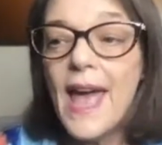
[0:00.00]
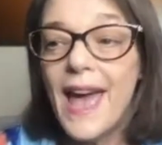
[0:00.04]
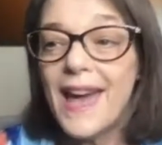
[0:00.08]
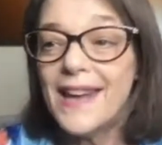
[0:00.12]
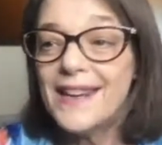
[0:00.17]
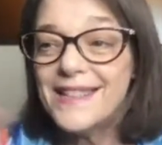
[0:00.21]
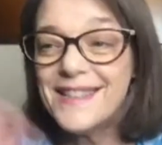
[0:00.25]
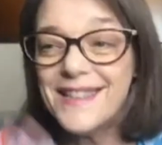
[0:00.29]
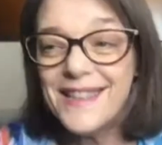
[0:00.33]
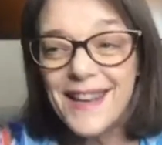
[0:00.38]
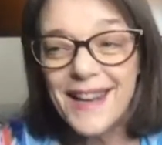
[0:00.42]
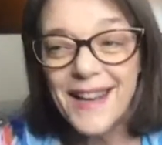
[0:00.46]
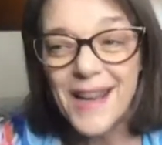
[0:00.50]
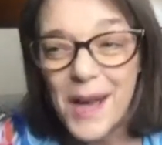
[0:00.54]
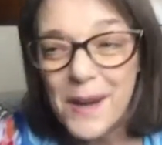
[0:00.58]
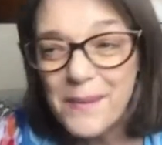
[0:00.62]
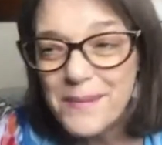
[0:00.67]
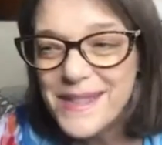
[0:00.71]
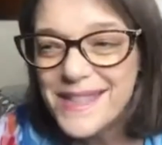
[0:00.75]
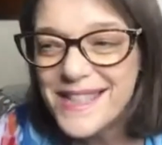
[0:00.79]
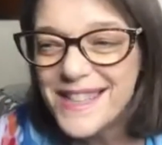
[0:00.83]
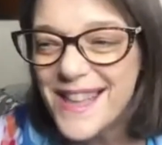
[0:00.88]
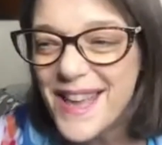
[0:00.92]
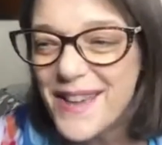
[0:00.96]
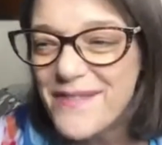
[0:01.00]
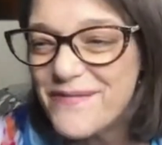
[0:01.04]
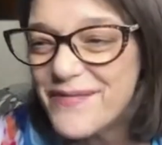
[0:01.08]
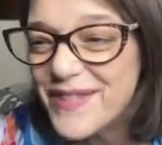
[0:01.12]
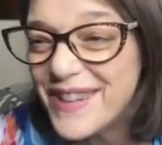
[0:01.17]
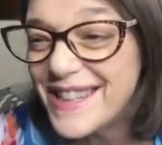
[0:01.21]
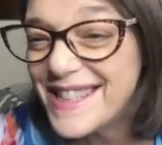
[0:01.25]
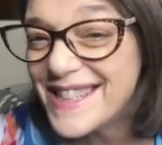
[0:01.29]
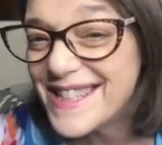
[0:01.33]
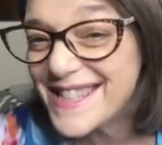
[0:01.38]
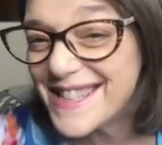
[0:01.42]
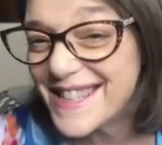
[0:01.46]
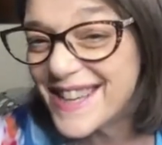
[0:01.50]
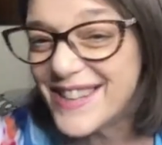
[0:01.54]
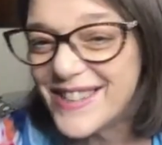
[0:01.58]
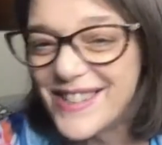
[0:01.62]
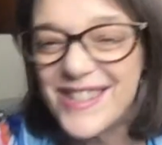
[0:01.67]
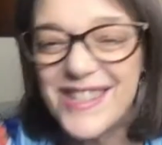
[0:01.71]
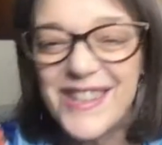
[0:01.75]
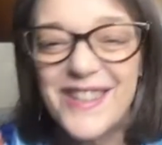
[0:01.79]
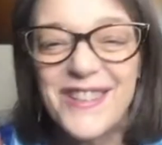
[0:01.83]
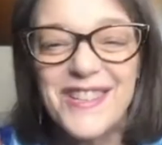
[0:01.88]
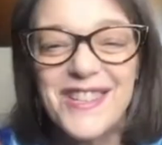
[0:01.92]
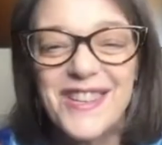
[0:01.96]
And it's going to come into that Venus
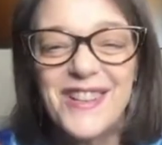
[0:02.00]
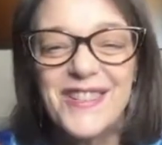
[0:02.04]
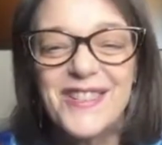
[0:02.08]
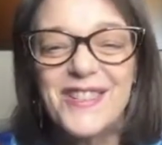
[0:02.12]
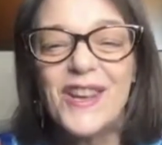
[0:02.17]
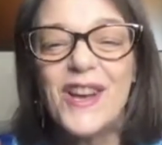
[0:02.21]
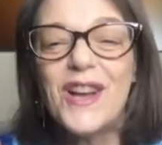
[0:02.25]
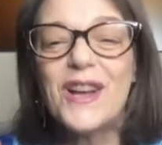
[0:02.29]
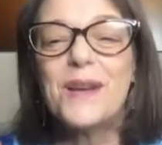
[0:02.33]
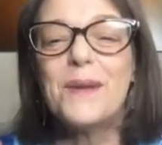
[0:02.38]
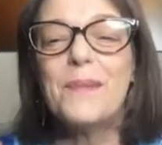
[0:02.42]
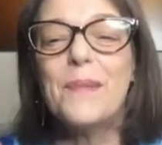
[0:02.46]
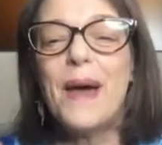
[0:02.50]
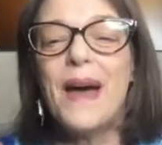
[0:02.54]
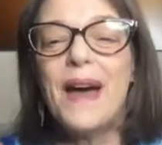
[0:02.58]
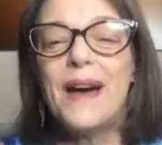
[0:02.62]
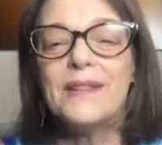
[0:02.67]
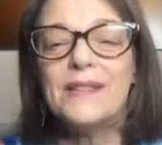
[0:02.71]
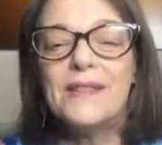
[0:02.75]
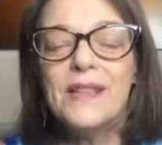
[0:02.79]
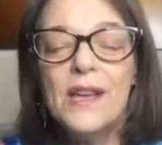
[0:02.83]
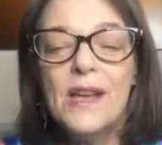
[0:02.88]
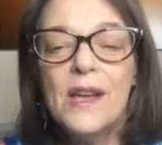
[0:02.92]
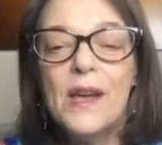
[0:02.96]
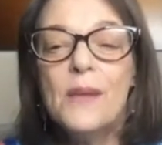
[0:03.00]
energy, which I'll talk about.